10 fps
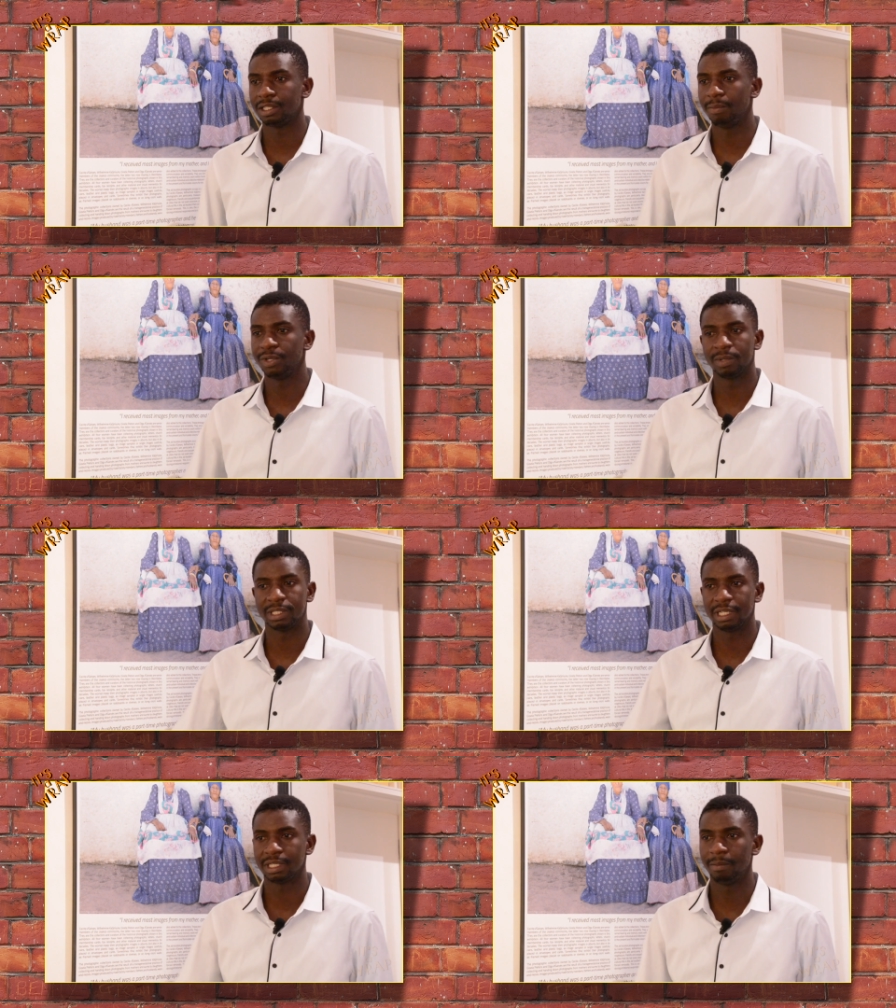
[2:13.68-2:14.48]
The exhibition
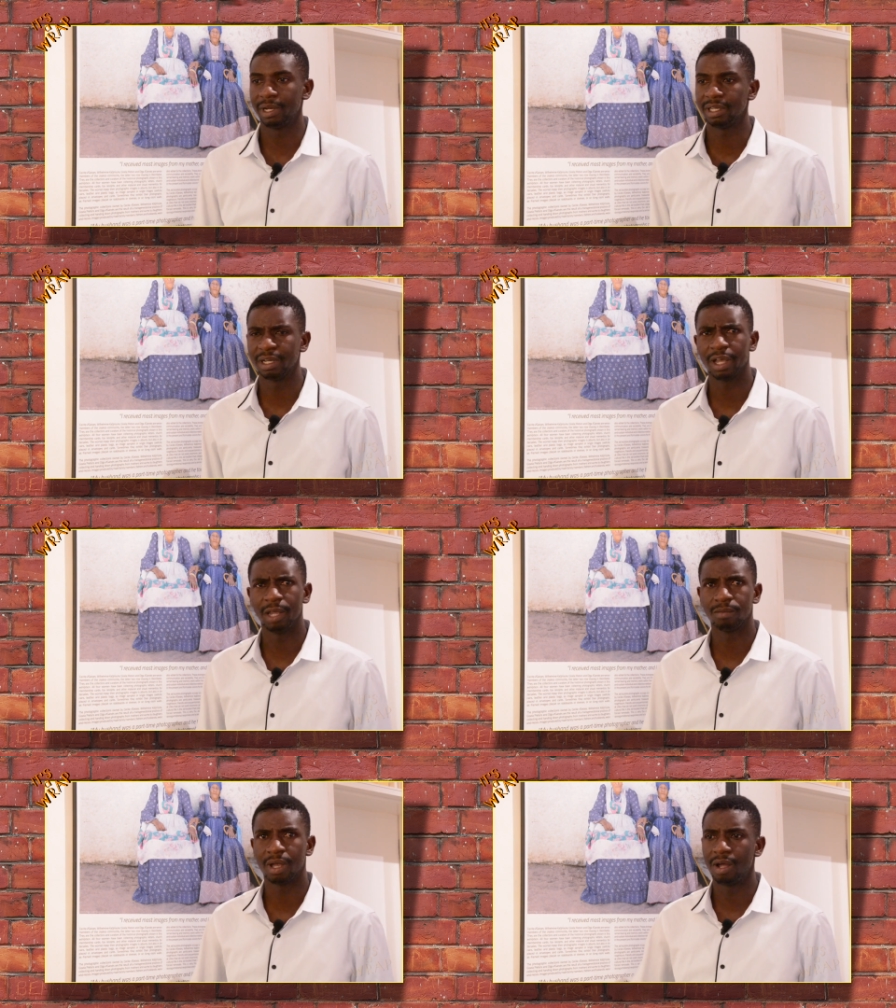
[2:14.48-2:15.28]
was exhibited in
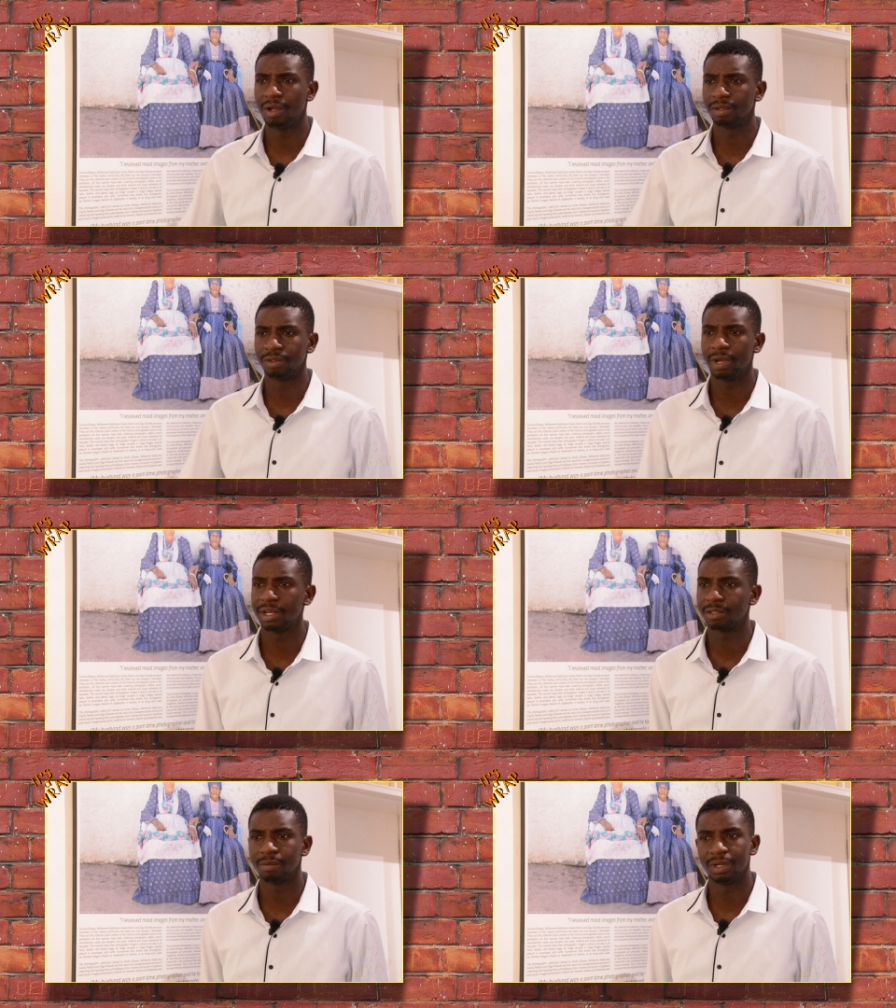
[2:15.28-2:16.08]
Cape Town,
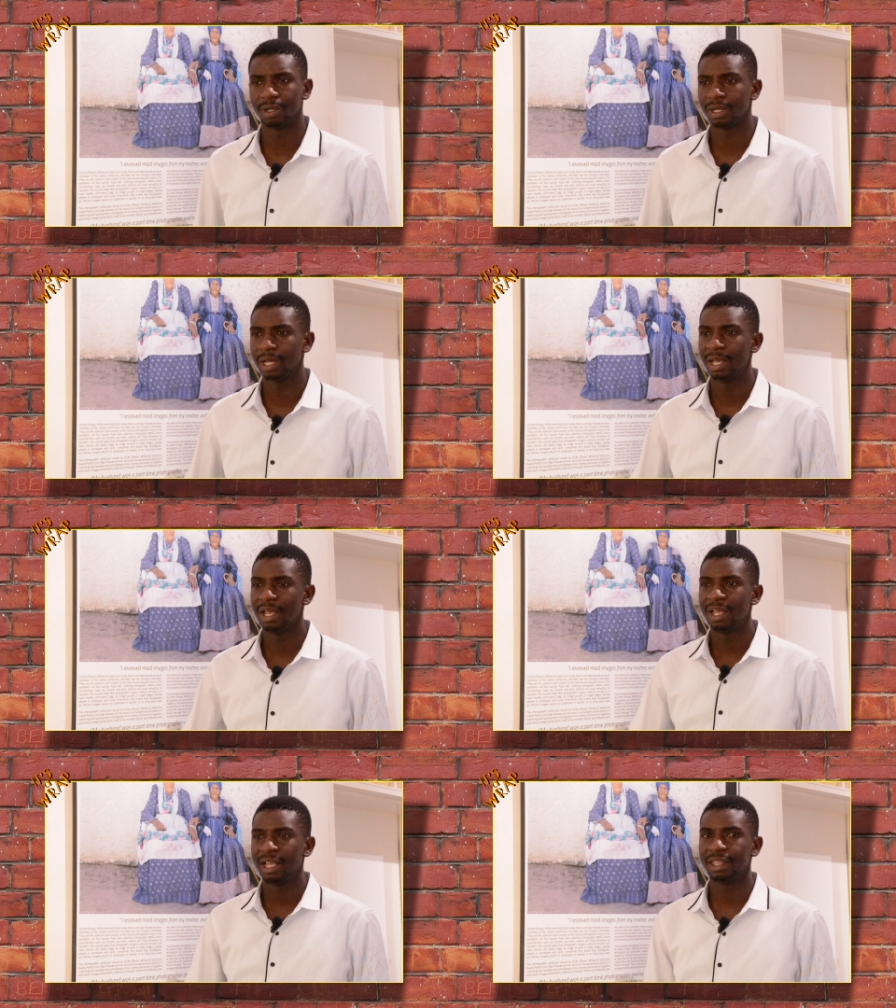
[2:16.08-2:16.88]
Johannesburg,
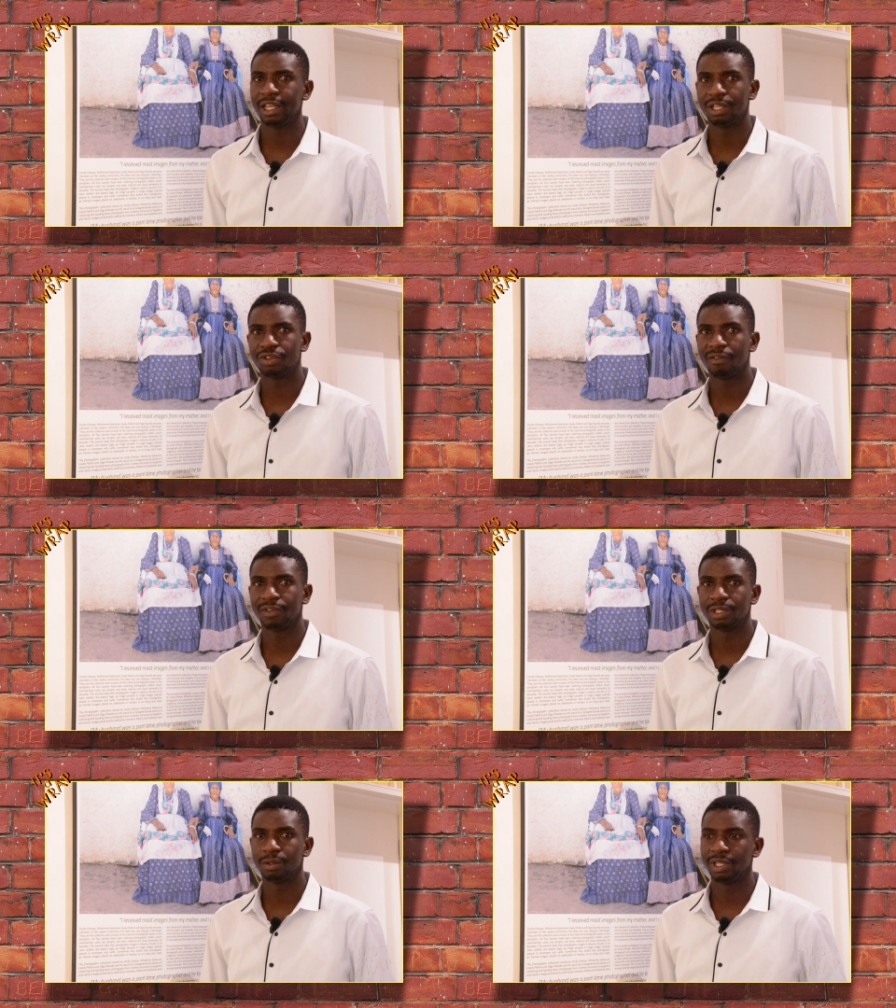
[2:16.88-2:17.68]
and then it
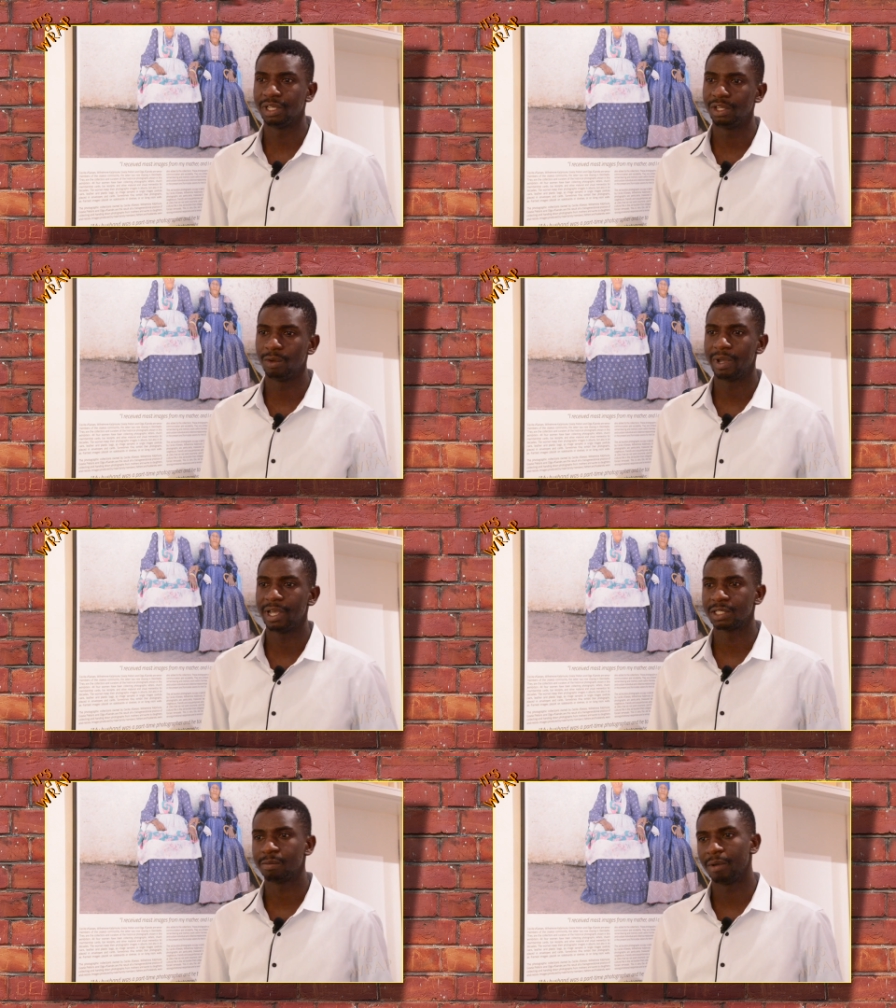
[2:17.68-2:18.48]
traveled to the
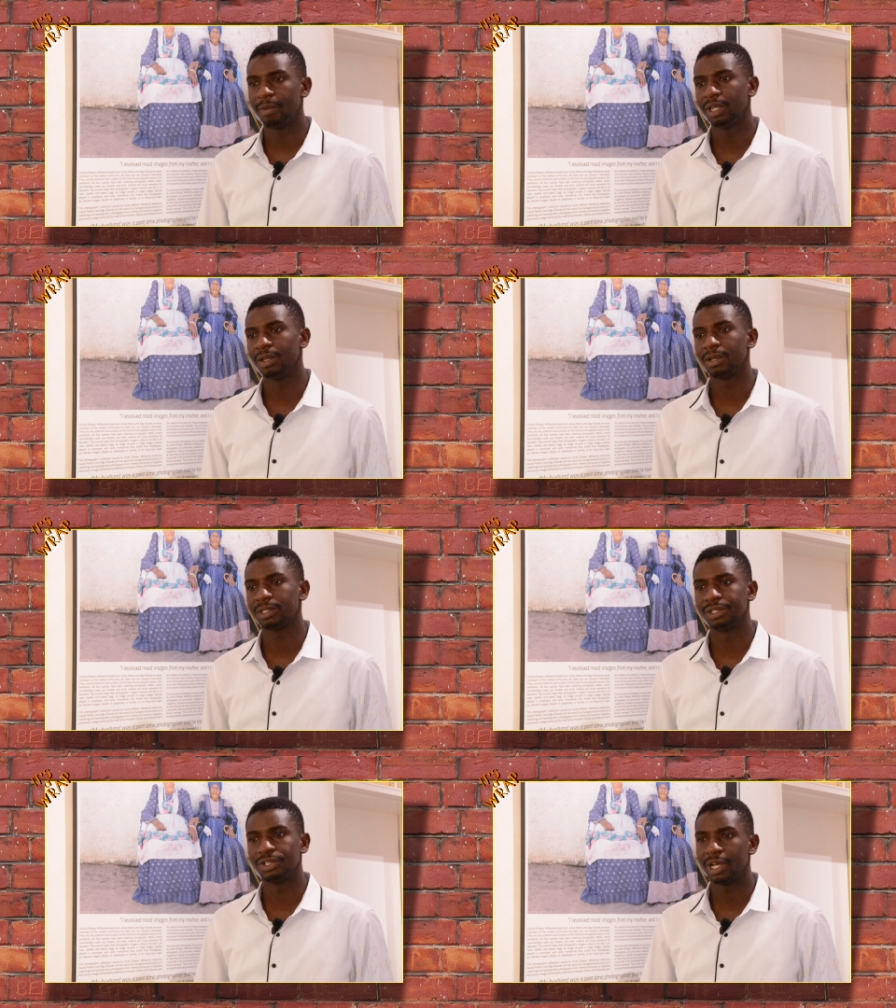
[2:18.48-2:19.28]
US,
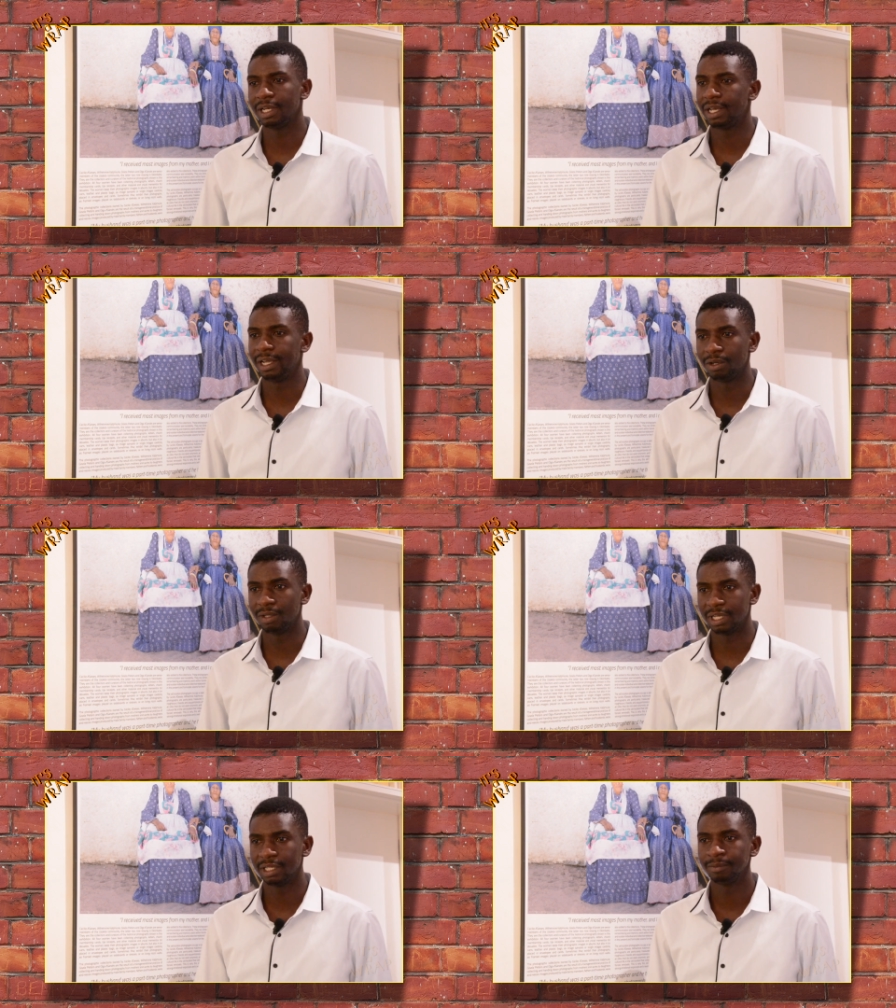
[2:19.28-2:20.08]
Barbados, and China, and
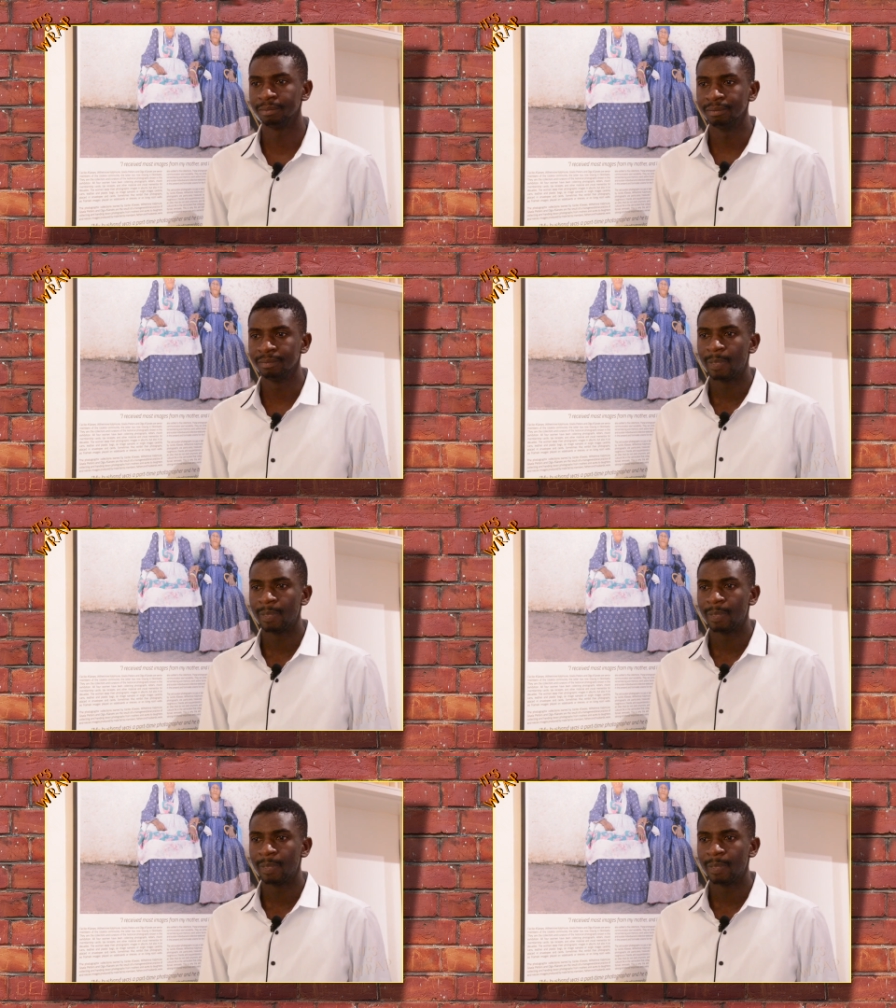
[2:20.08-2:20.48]
all that.